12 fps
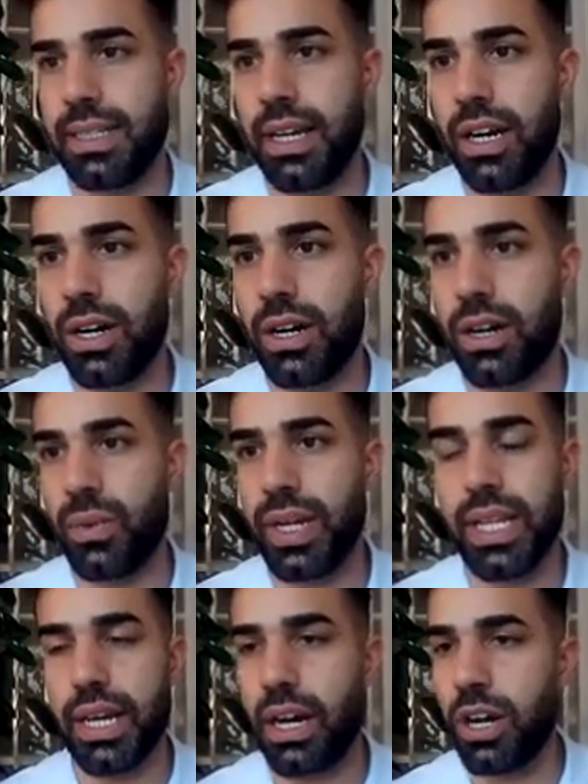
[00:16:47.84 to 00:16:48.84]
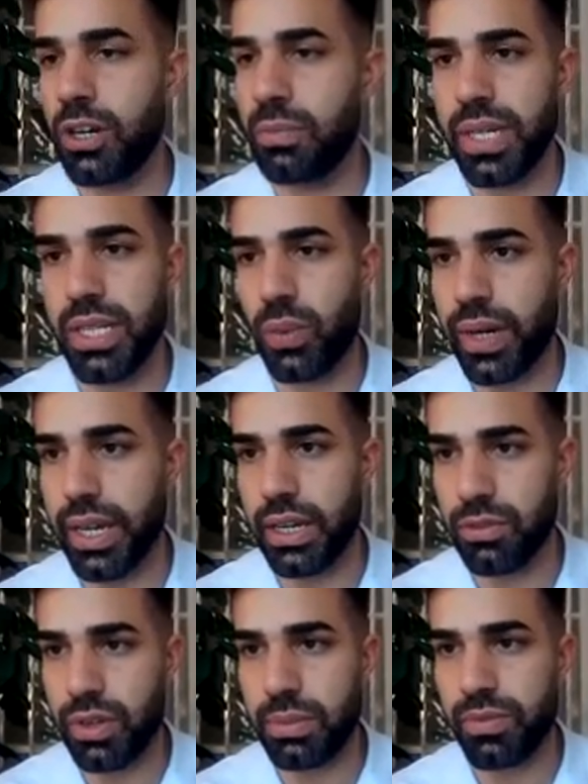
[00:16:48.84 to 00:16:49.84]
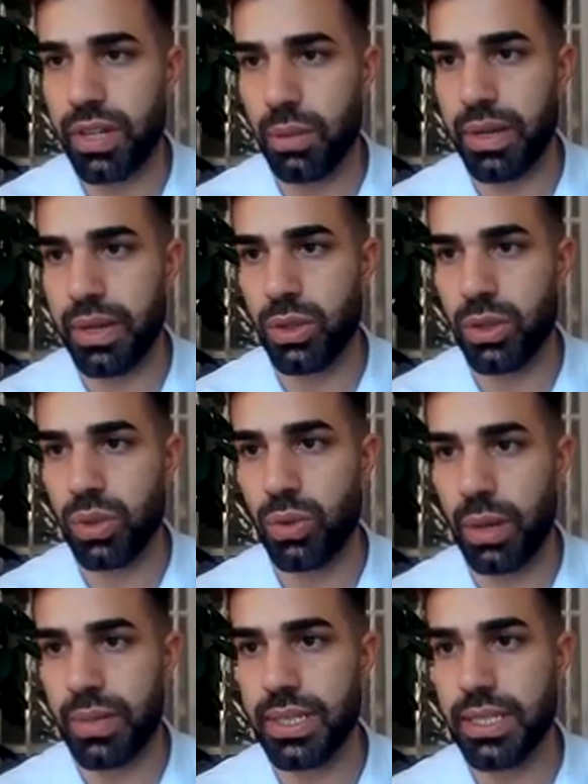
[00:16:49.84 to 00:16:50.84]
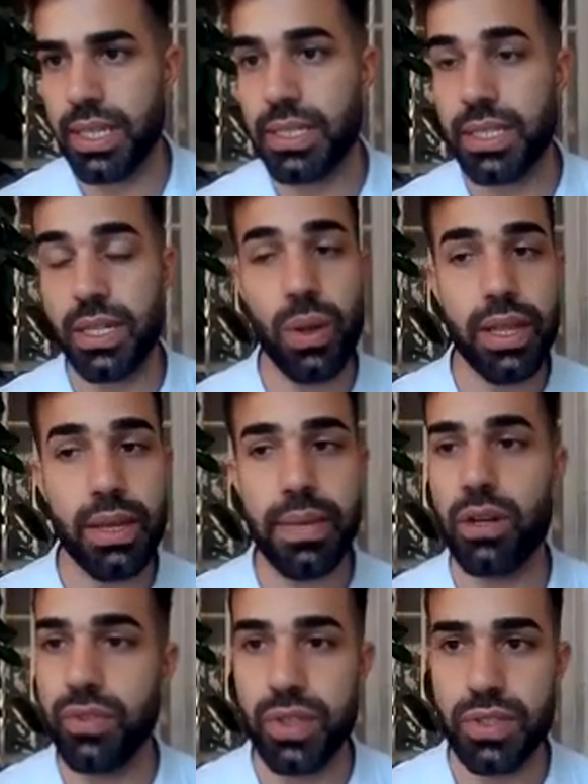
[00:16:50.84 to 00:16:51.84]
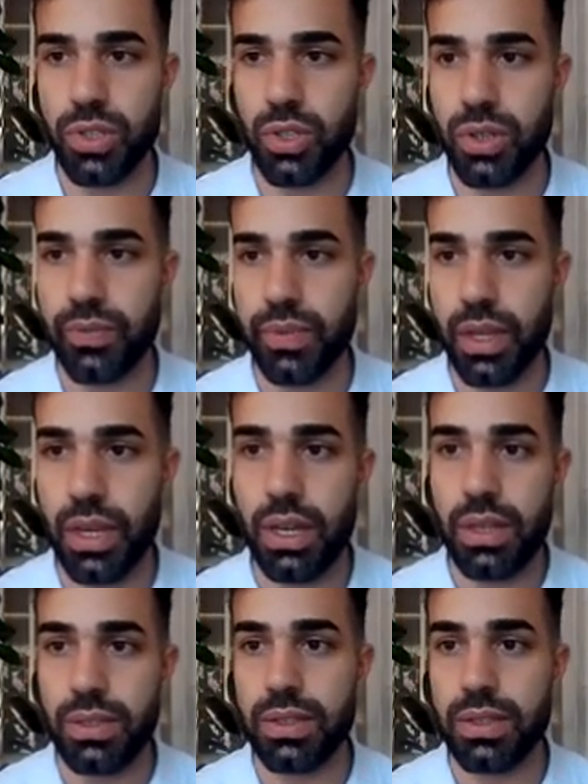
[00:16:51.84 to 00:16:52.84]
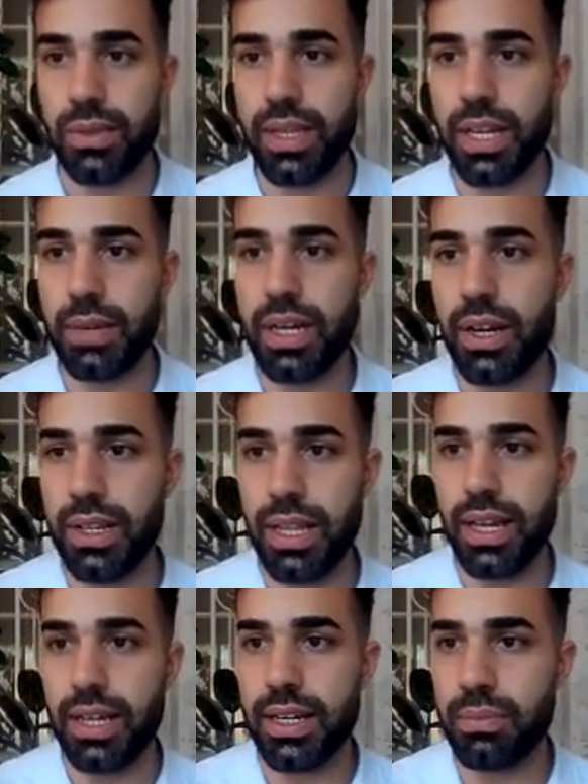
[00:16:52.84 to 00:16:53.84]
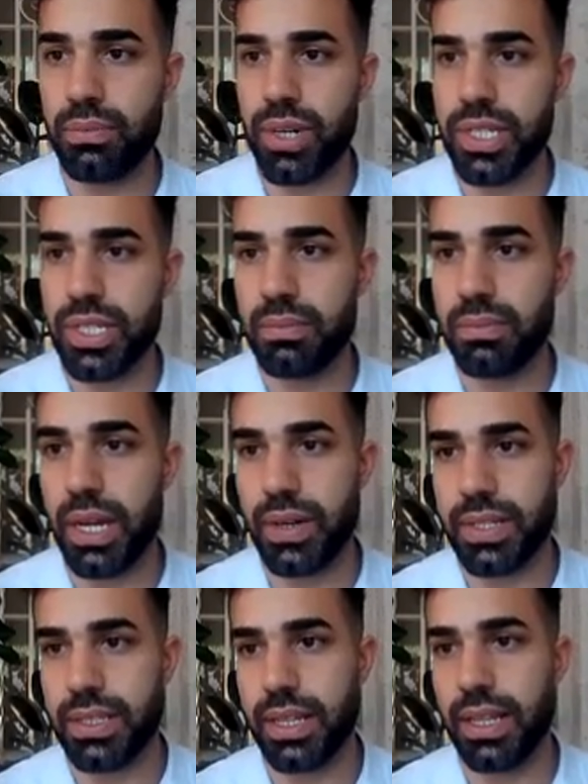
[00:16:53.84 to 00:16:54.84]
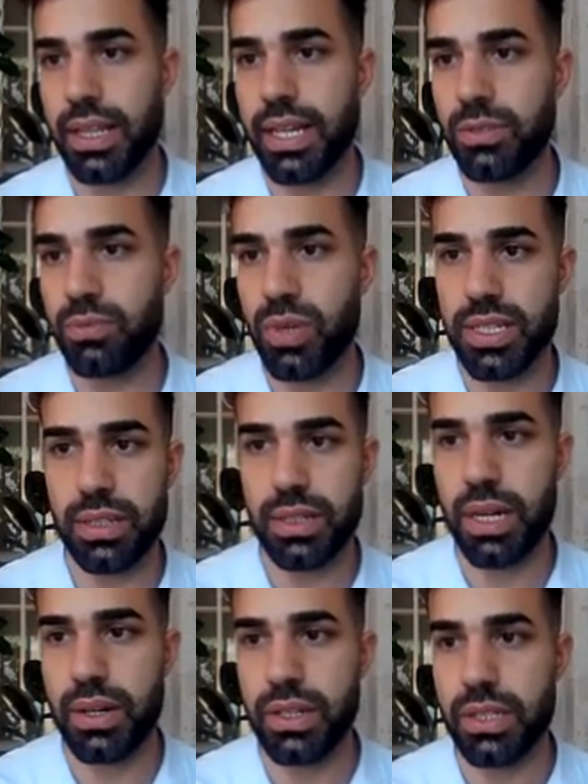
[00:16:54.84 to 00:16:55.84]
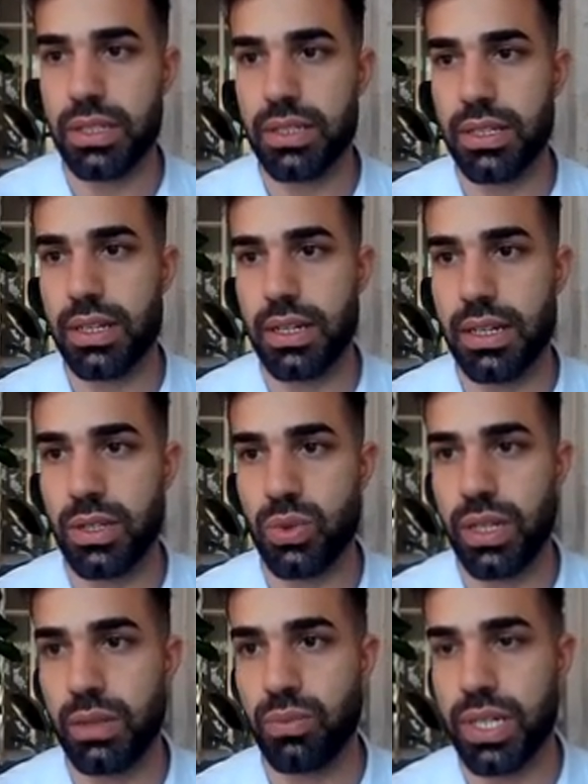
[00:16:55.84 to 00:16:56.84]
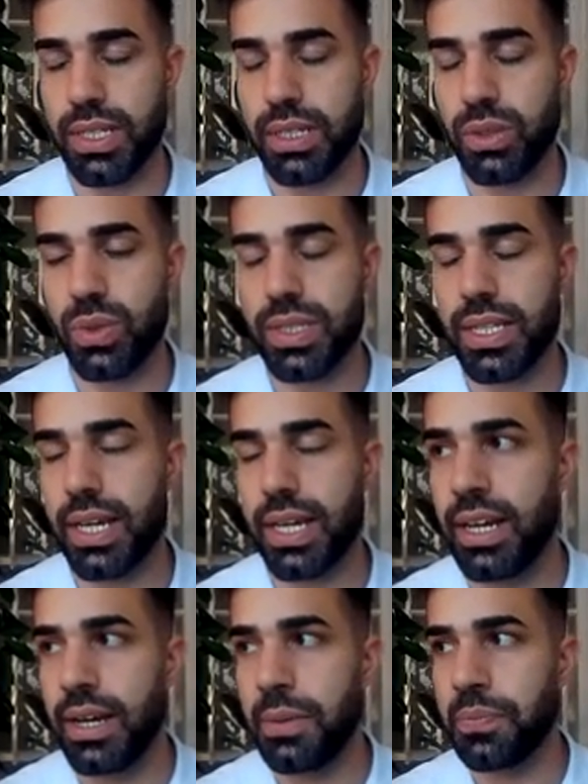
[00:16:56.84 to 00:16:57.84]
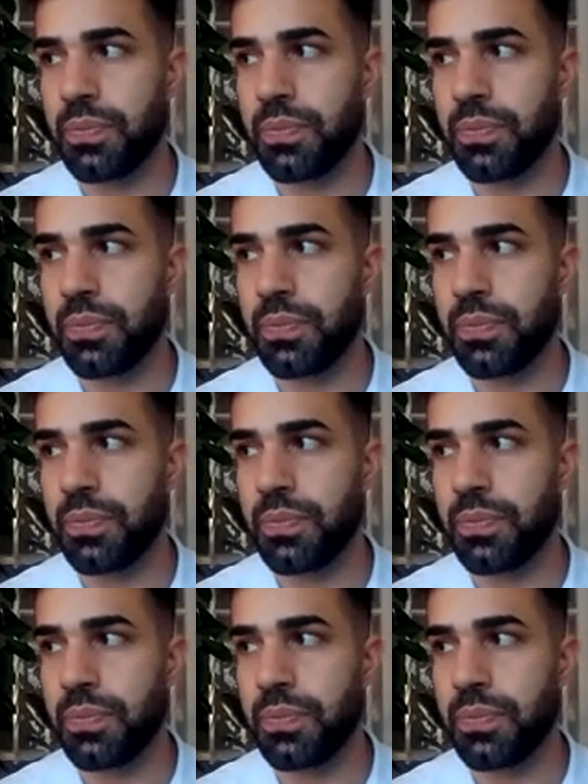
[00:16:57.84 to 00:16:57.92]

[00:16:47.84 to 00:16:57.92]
they are really a heartbeat away from developing nuclear weapons. It's an only matter of decision. So think about, like President Peres said, the late President Peres, Israeli president, who said,